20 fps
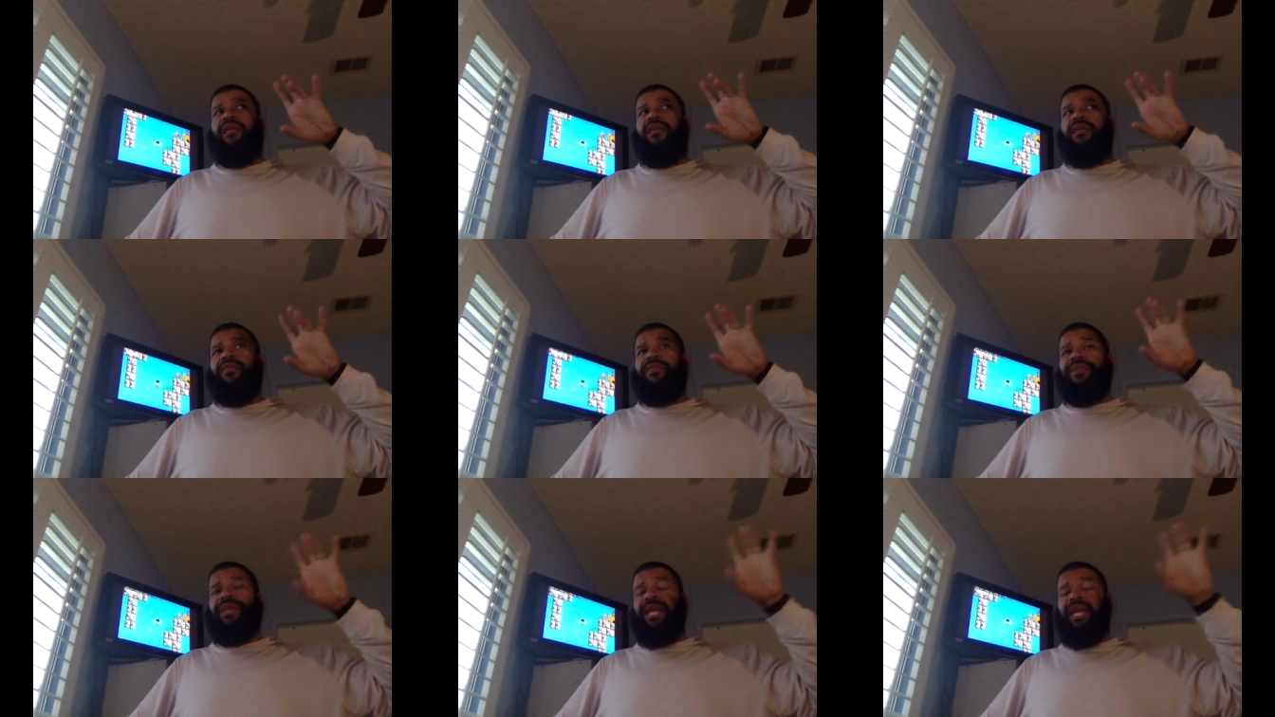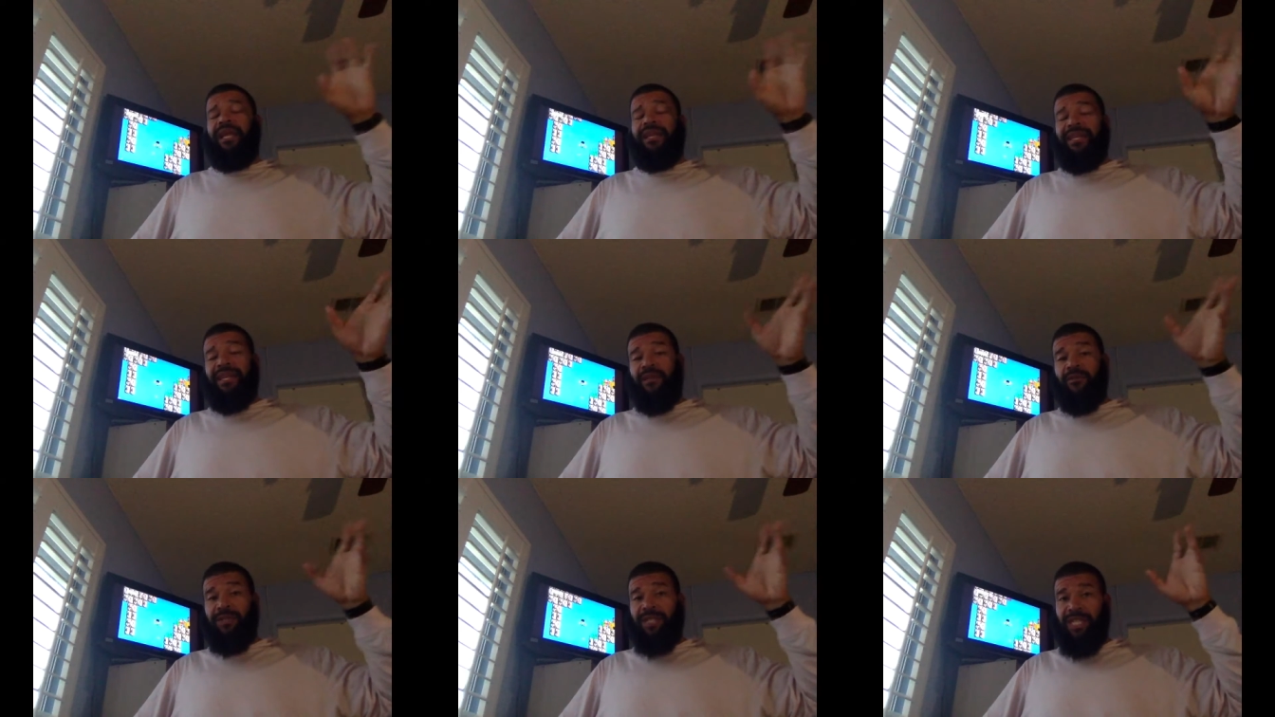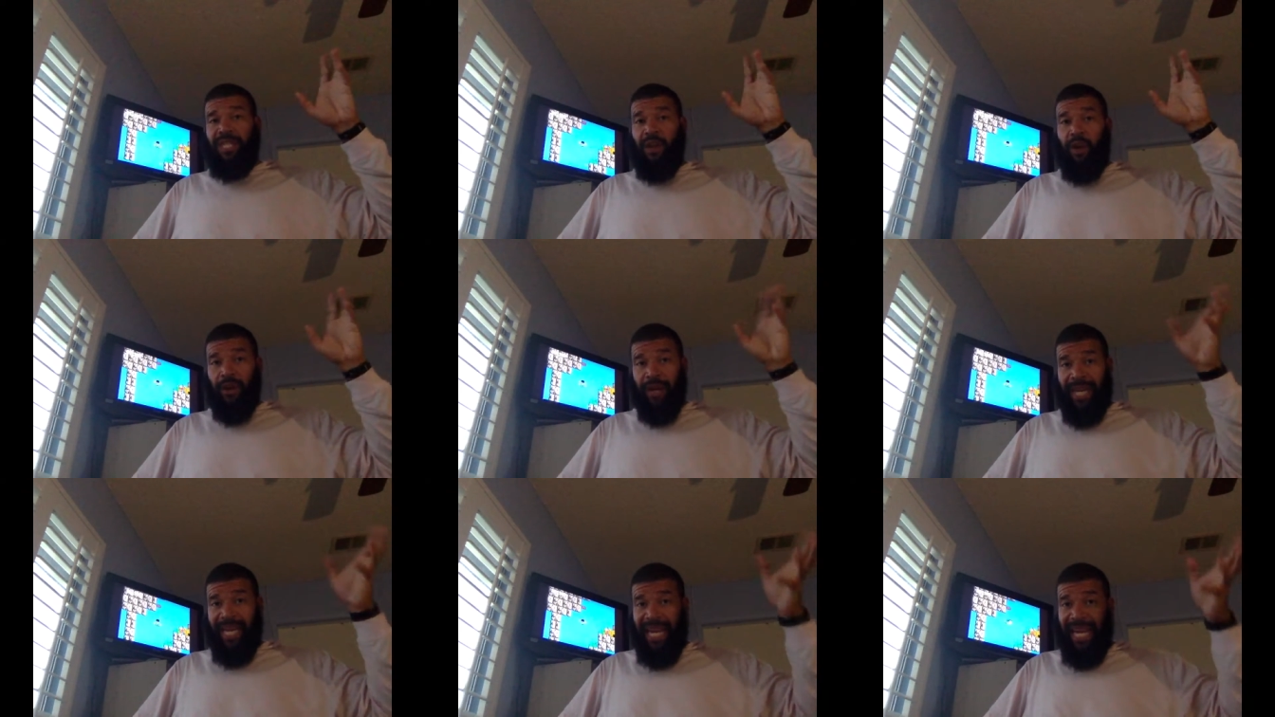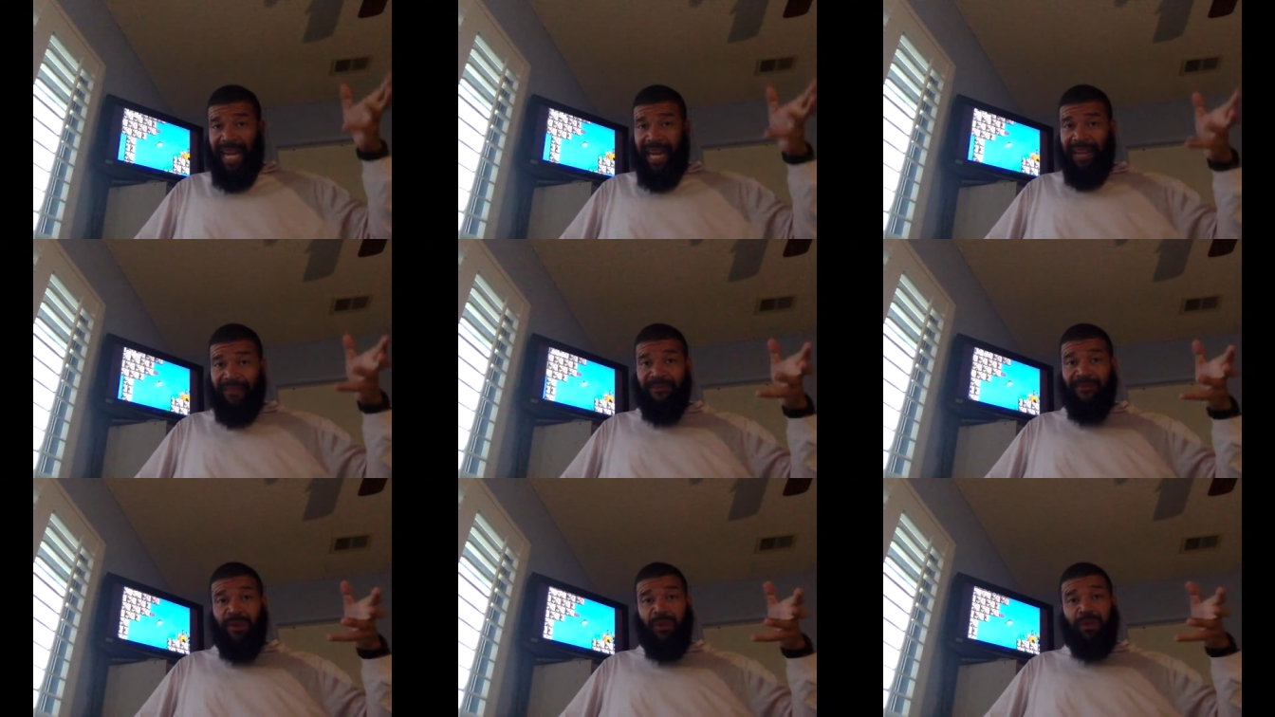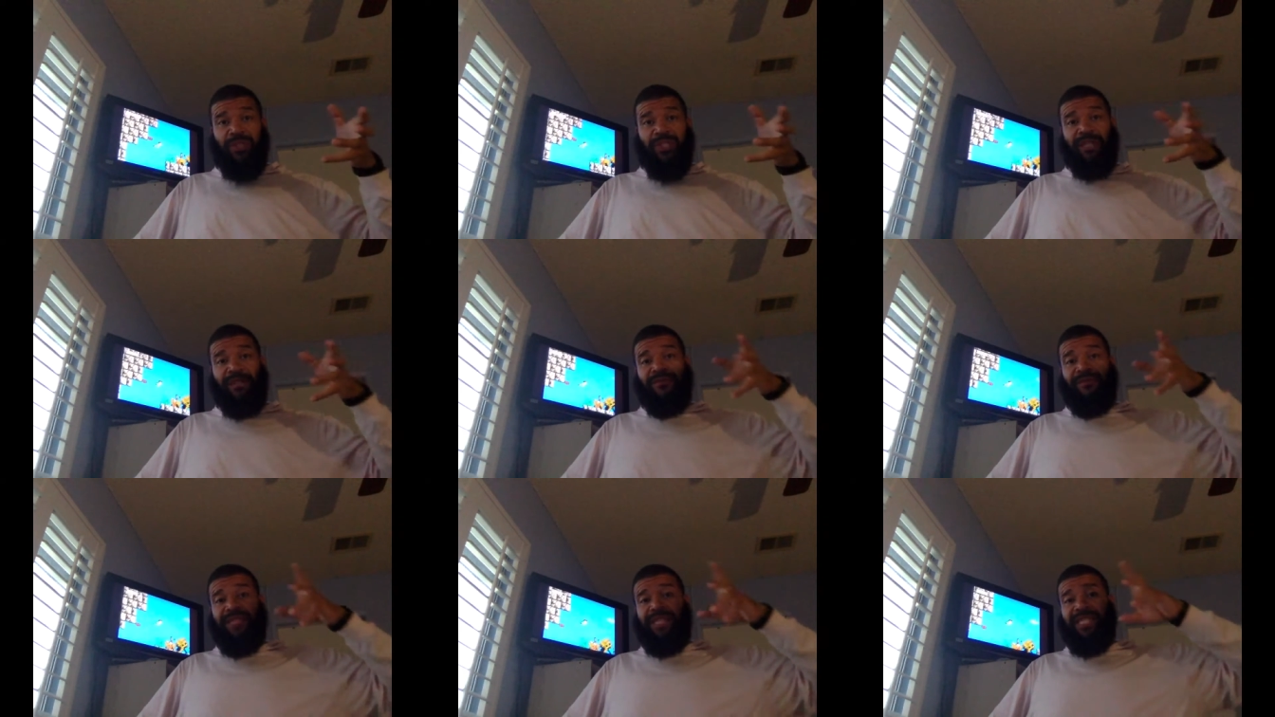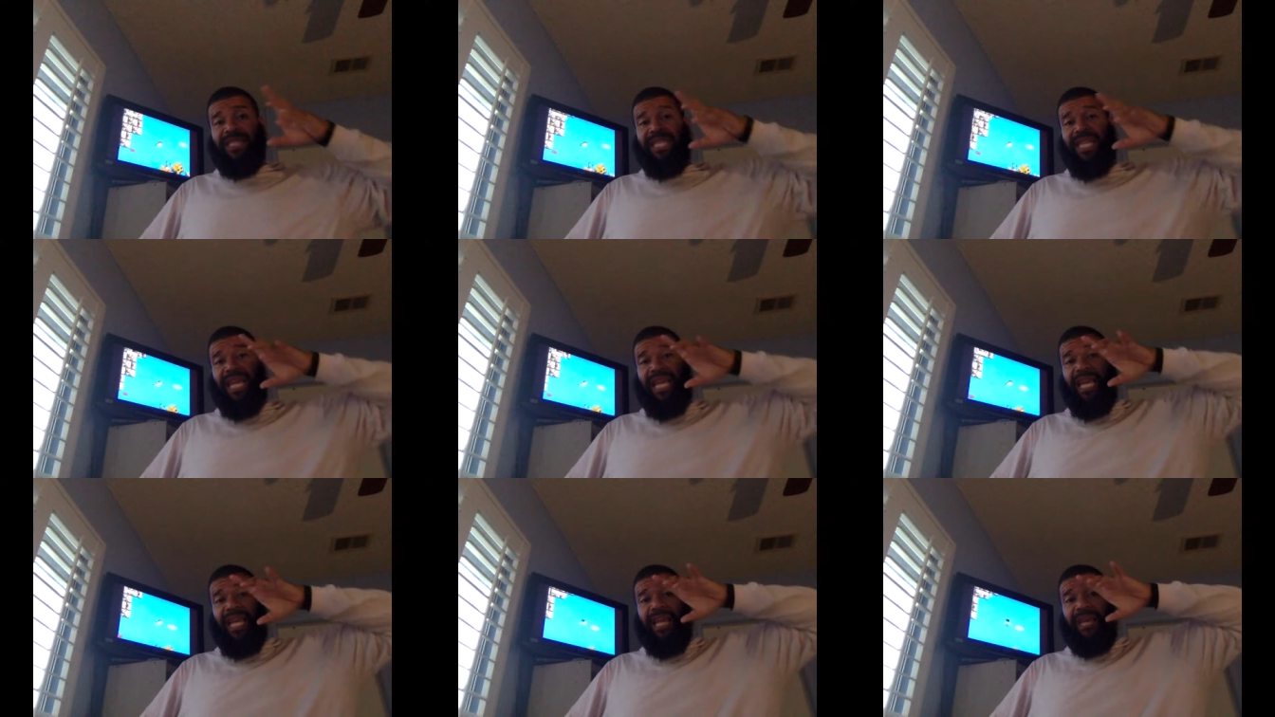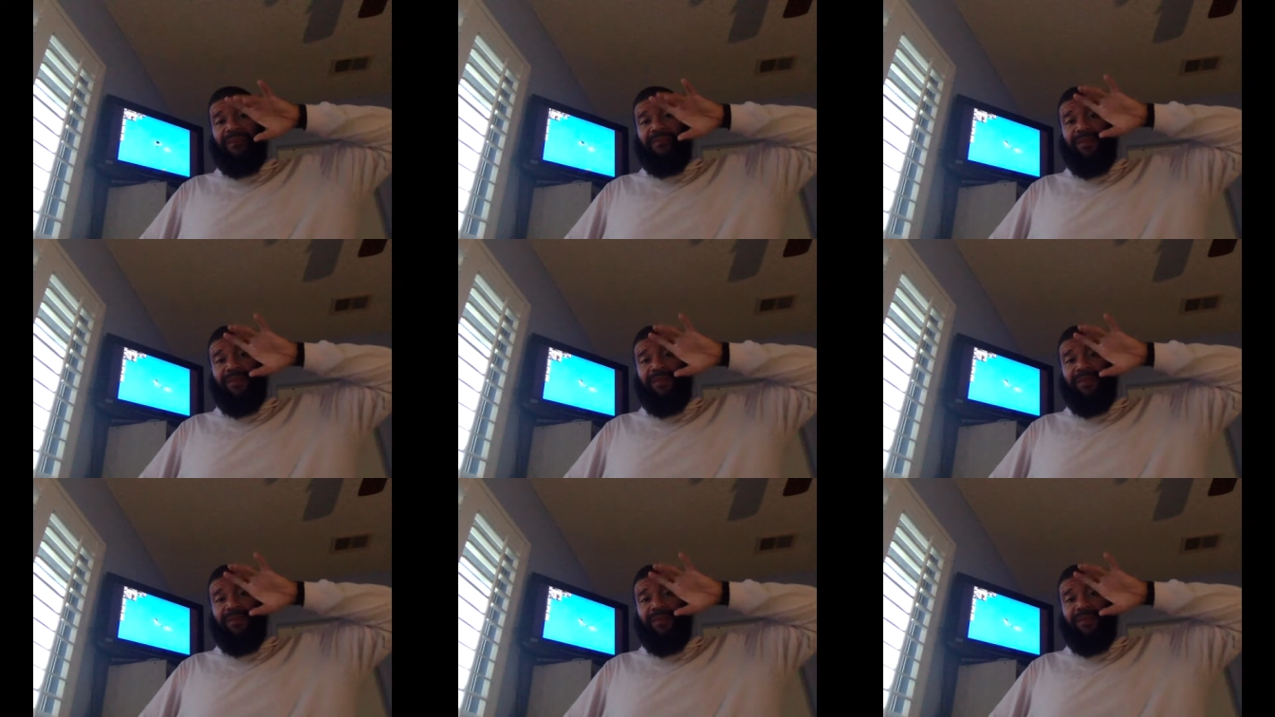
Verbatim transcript: the, there was an arcade version of this game.